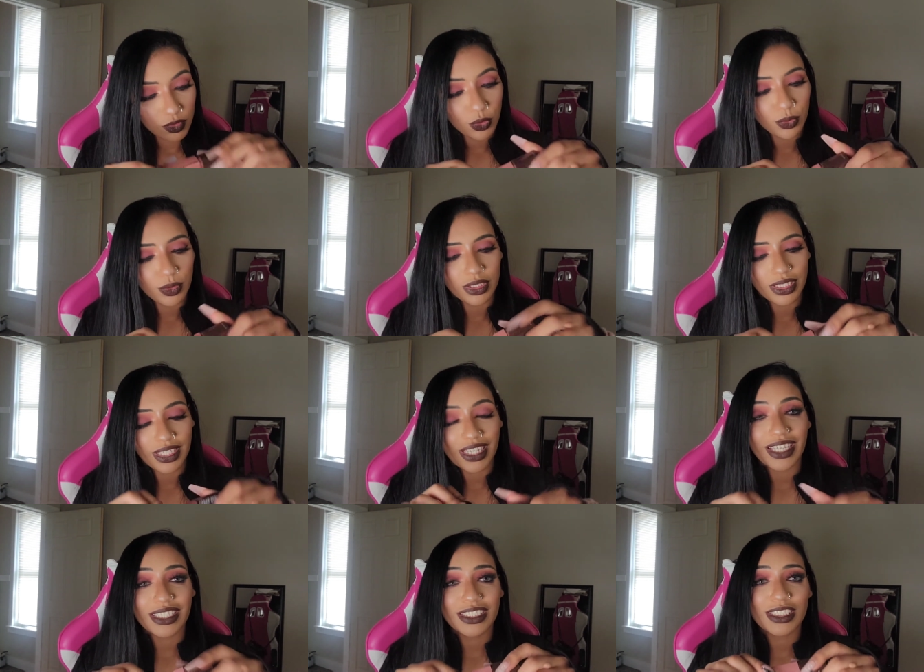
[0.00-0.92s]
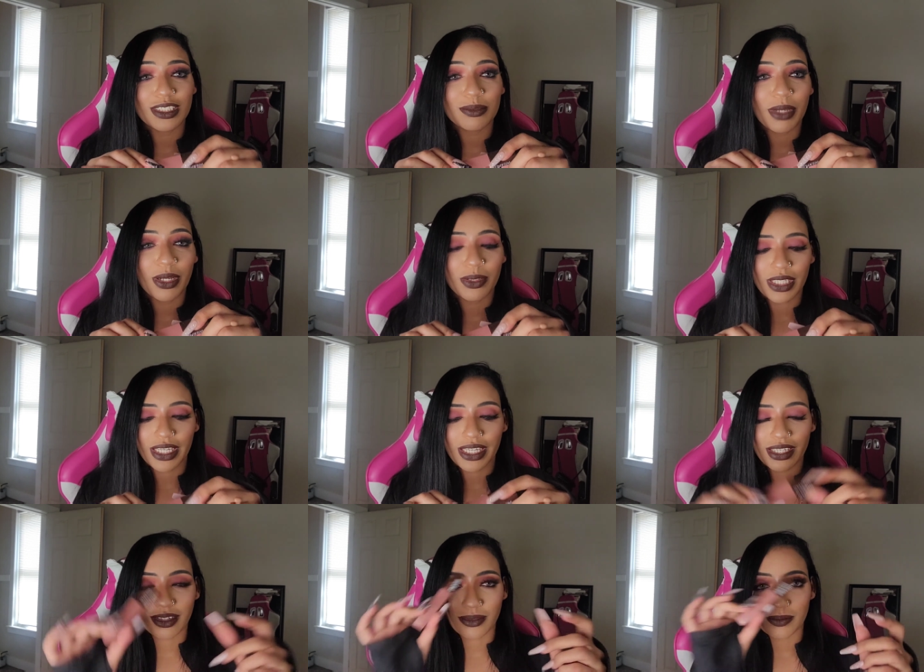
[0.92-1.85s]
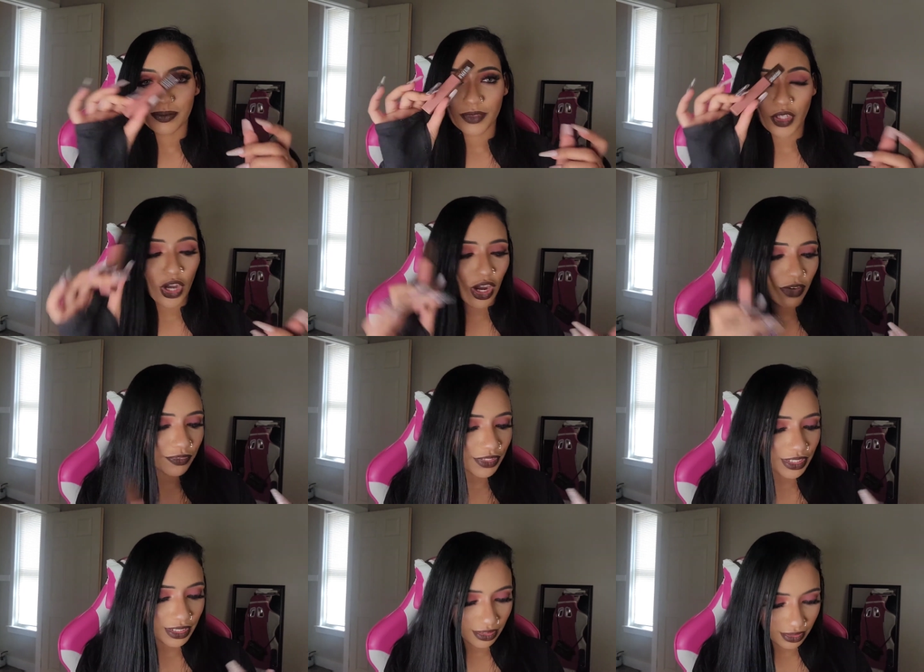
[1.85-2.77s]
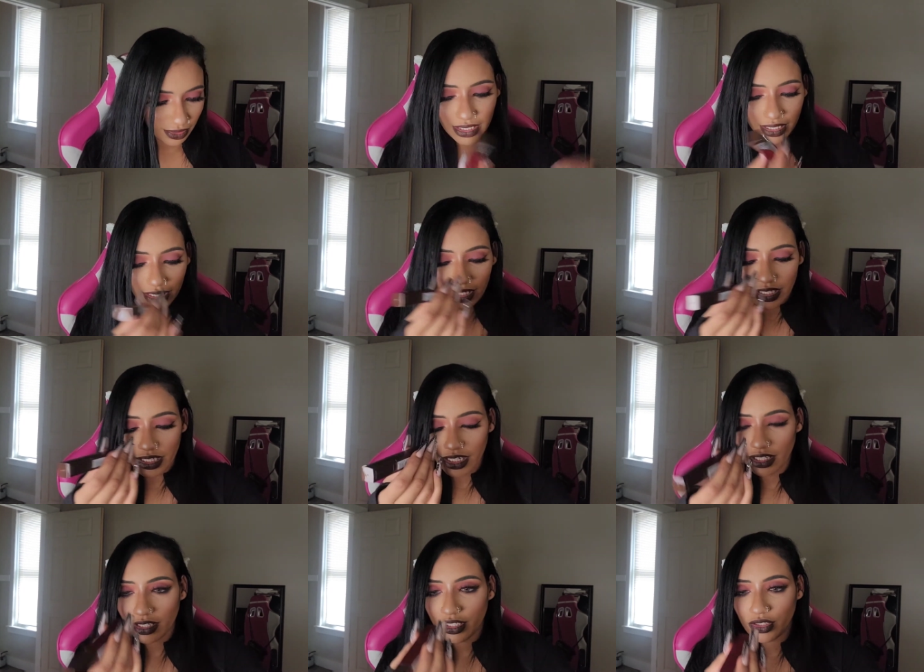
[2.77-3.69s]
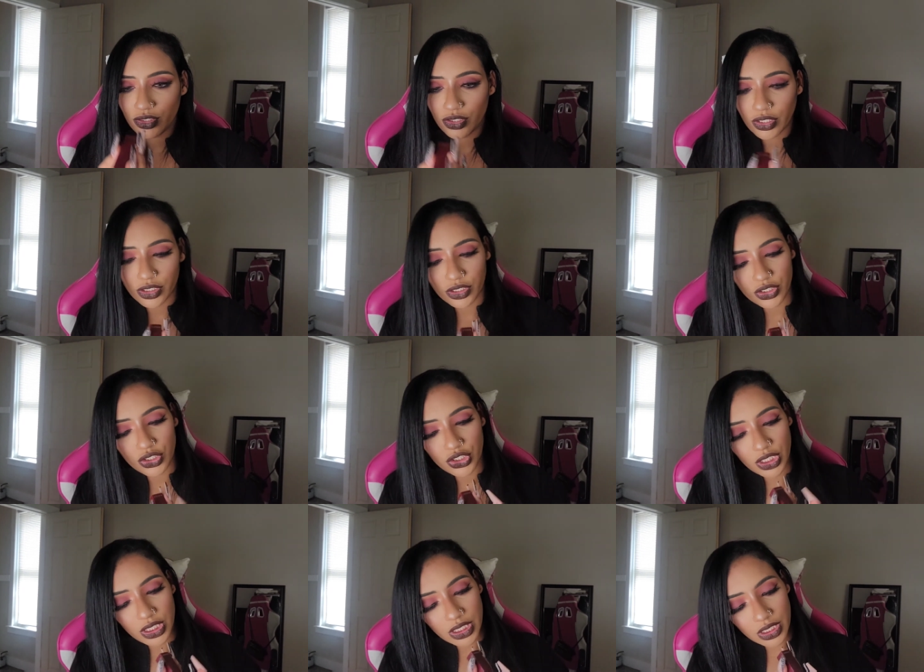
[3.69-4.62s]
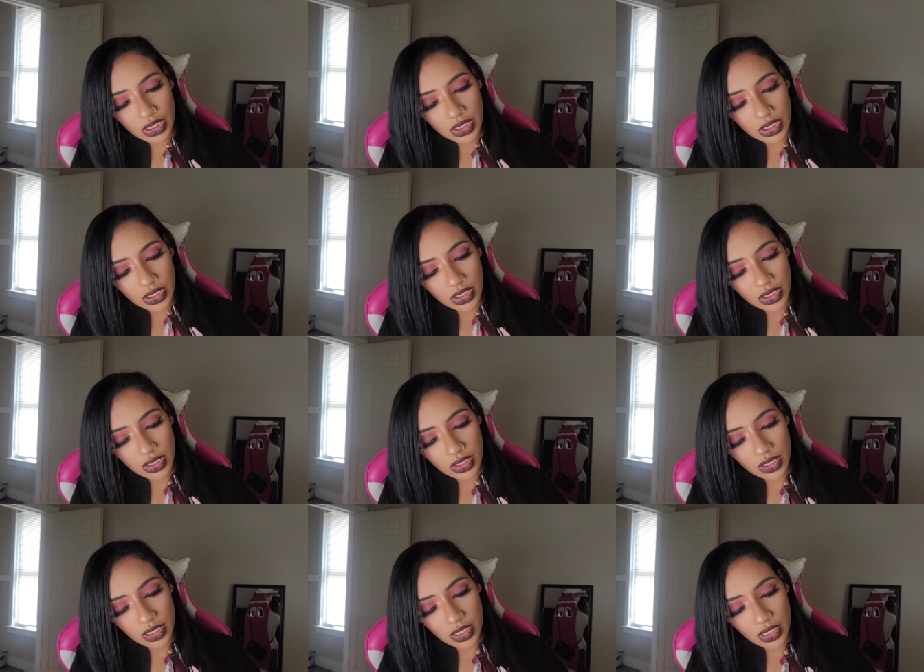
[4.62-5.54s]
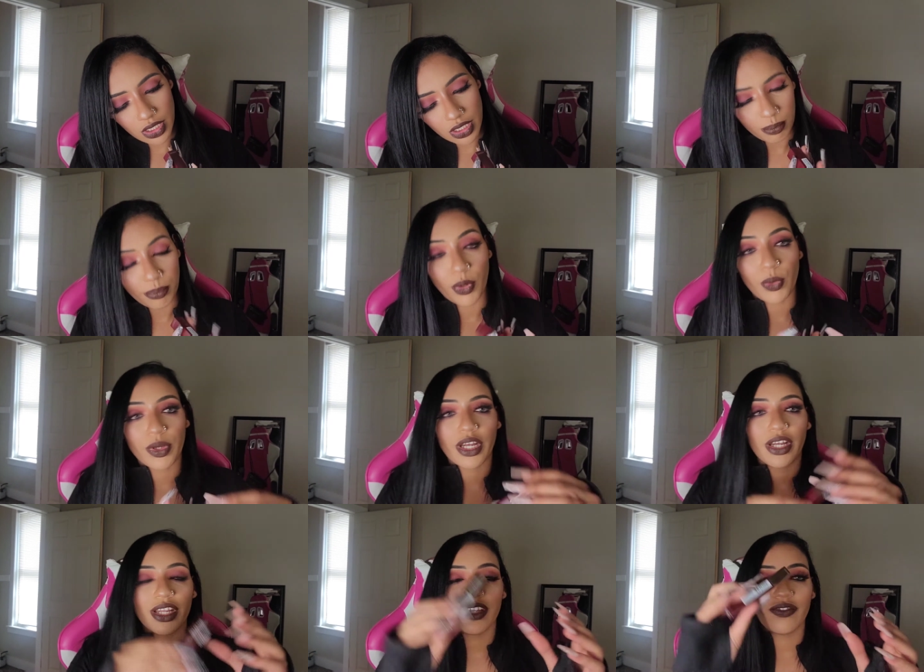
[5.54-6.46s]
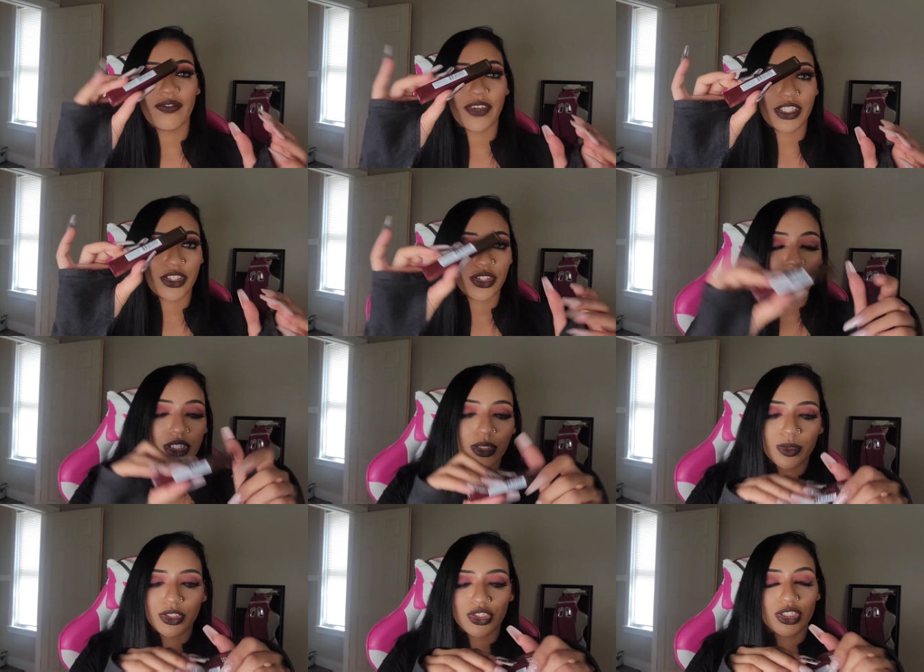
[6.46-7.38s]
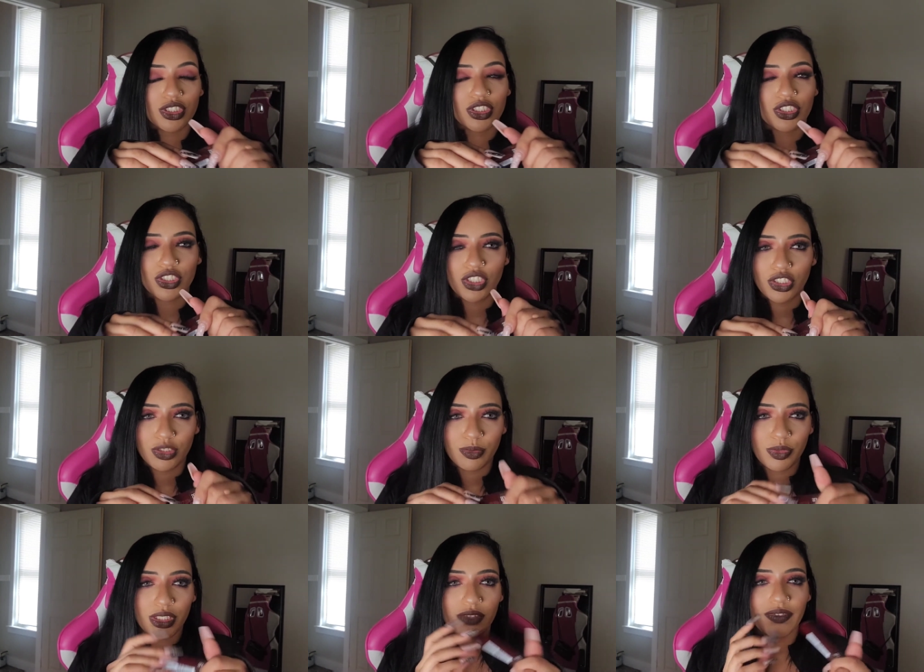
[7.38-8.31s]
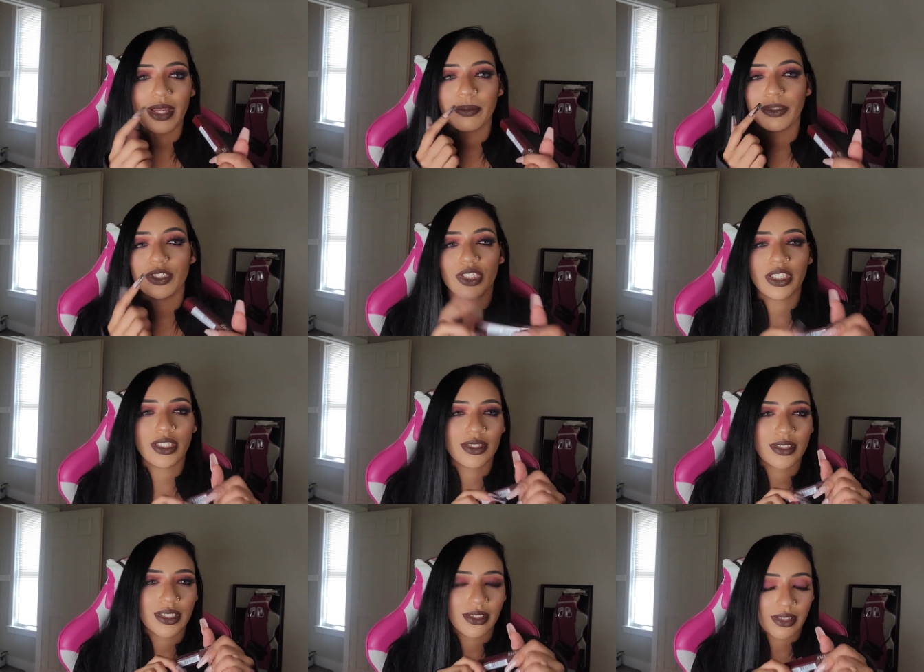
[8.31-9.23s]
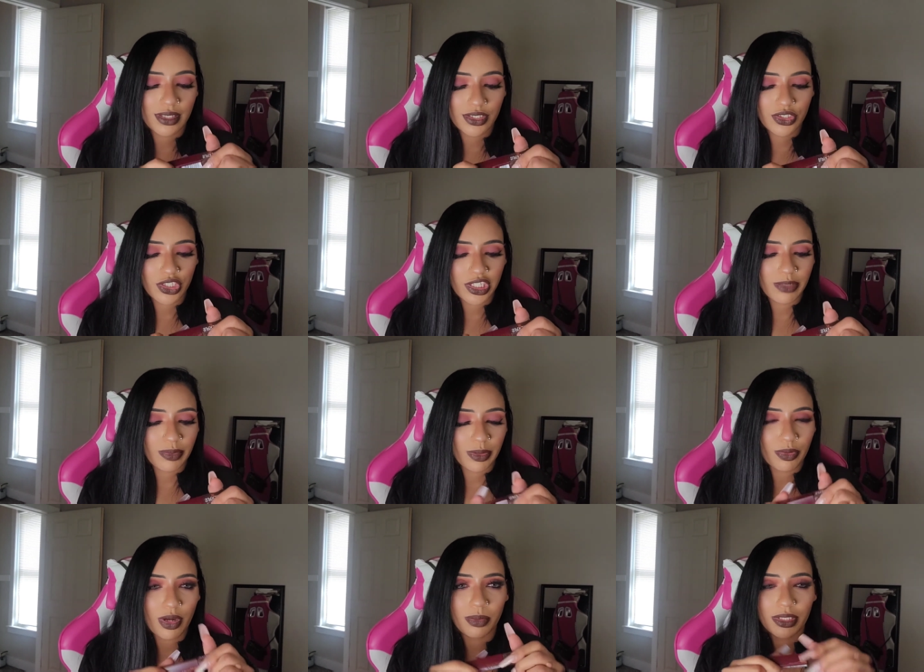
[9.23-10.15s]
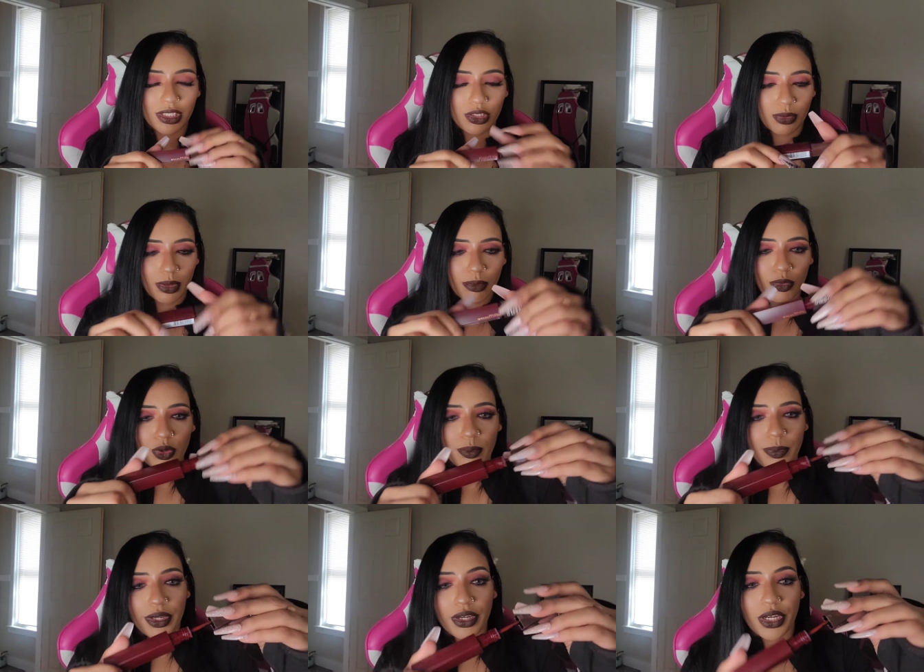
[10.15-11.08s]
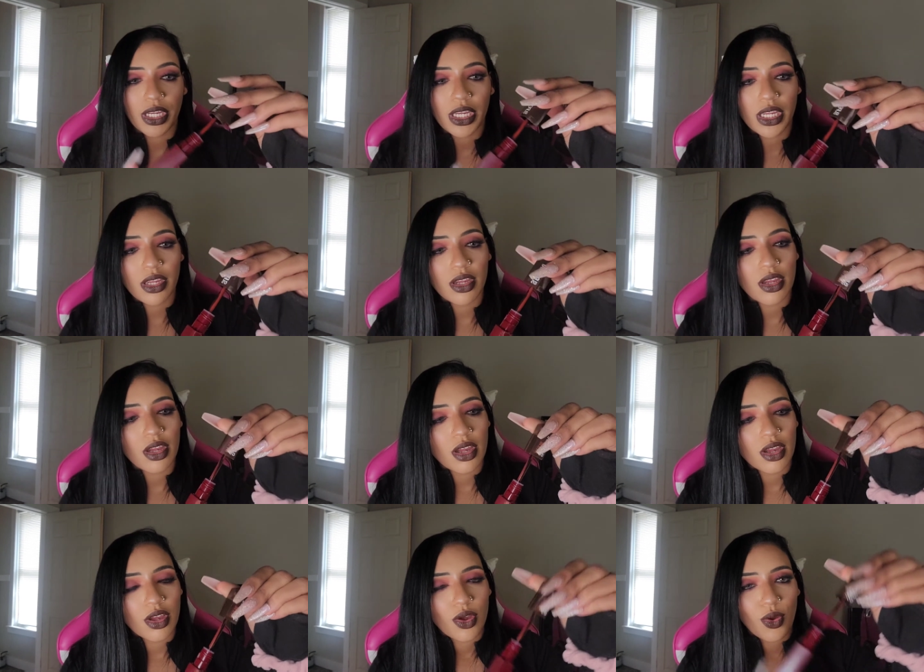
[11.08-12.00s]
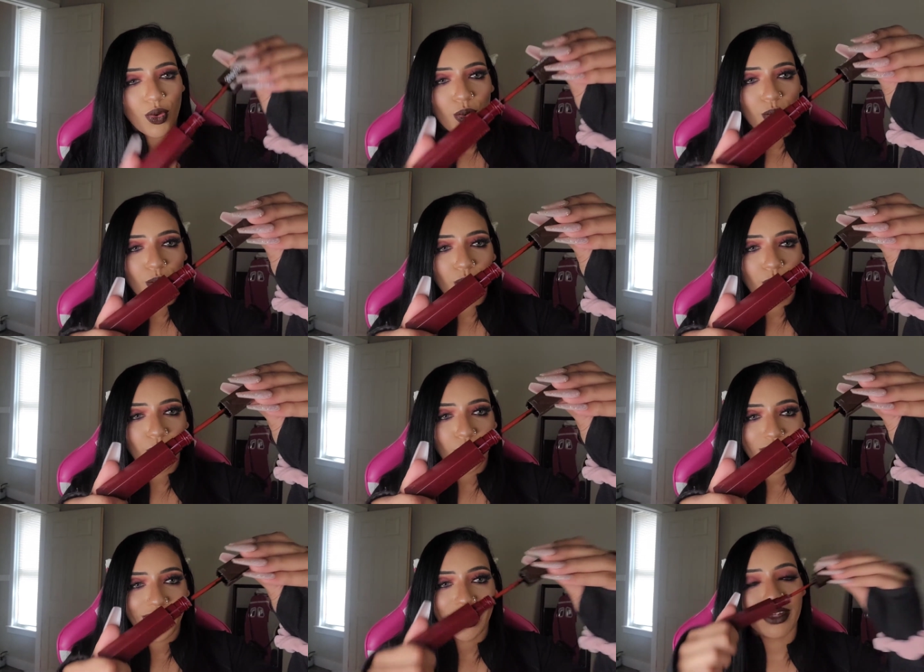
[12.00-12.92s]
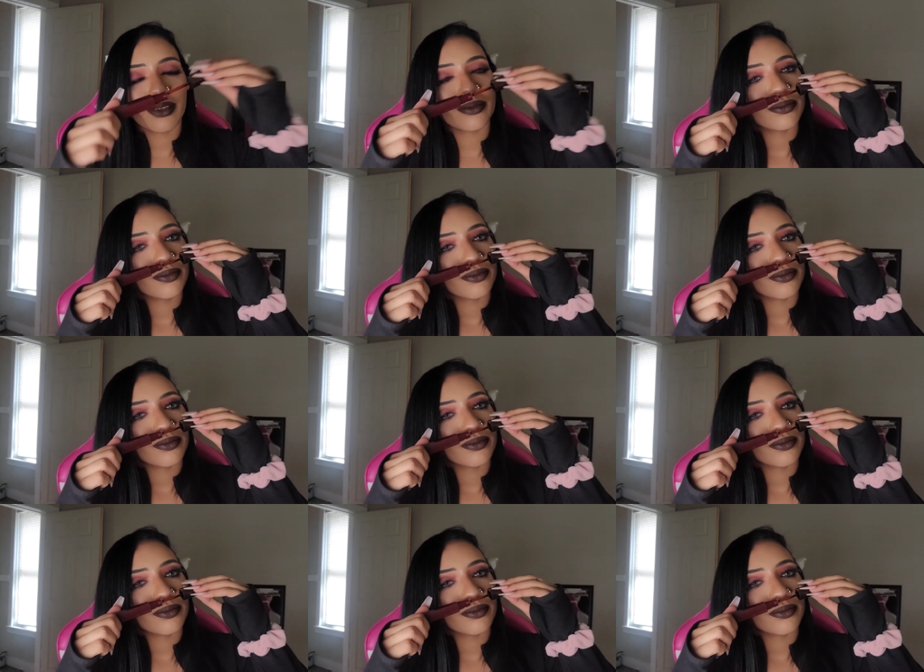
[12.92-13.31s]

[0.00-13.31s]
Oh, they kind of smell like coffee. And then I got the darker shade in Mocha Inventor, which is such a pretty vampy shade. It looks like this shade, but probably a little bit more berry. Oh yeah.